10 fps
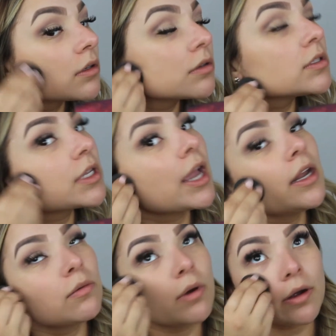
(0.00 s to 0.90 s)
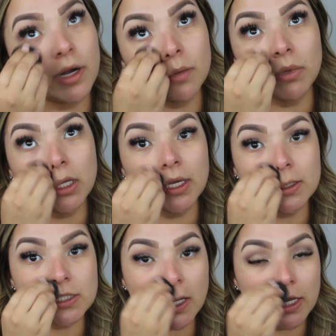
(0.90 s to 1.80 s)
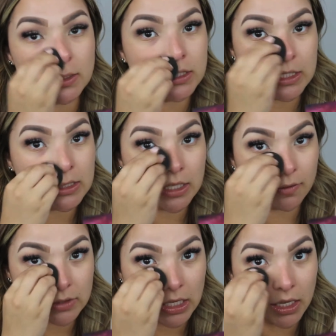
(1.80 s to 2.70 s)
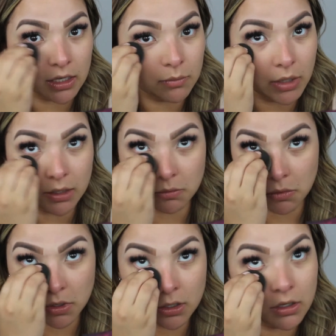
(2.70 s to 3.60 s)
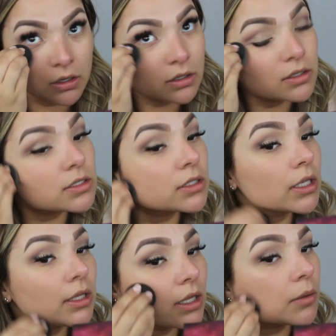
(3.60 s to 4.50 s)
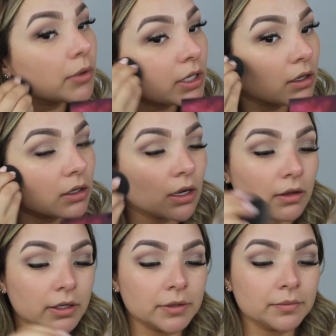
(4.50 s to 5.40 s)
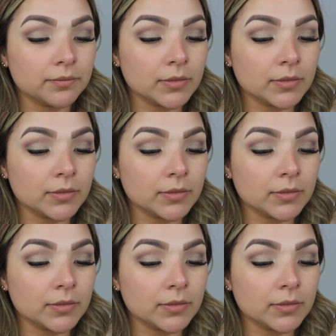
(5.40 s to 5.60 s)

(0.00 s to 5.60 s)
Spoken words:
I was kind of worried because I did self-tan, but it's looking like a pretty good color.